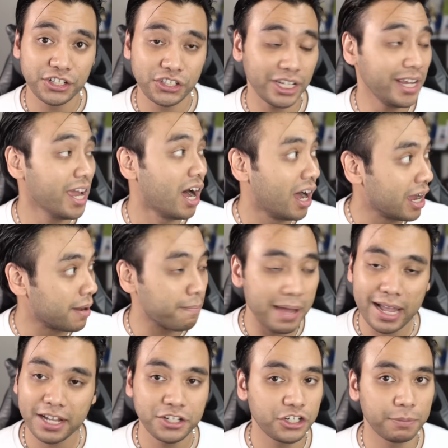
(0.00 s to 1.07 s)
you can see, I am
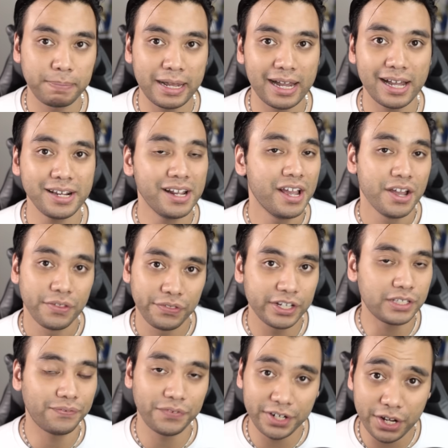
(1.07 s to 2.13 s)
back in Japan.
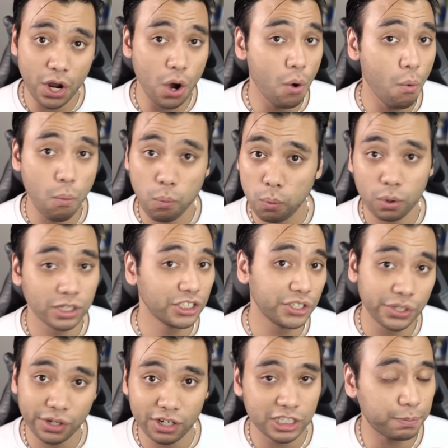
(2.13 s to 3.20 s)
This video
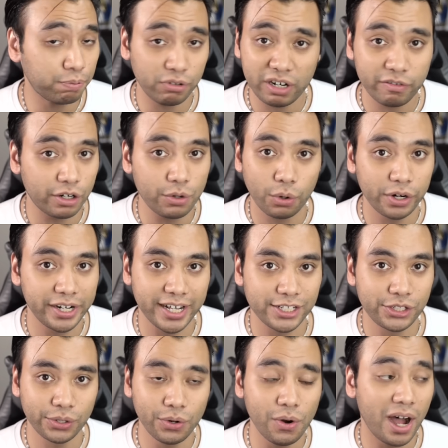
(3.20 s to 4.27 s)
was not pre-recorded
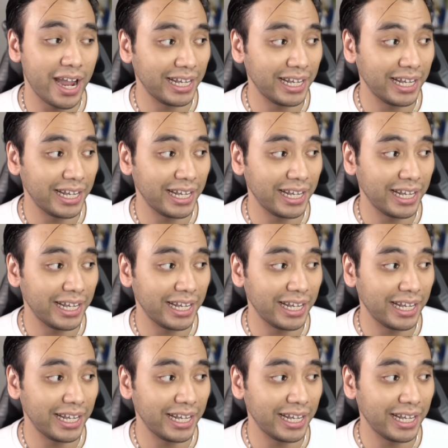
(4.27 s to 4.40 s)
at all.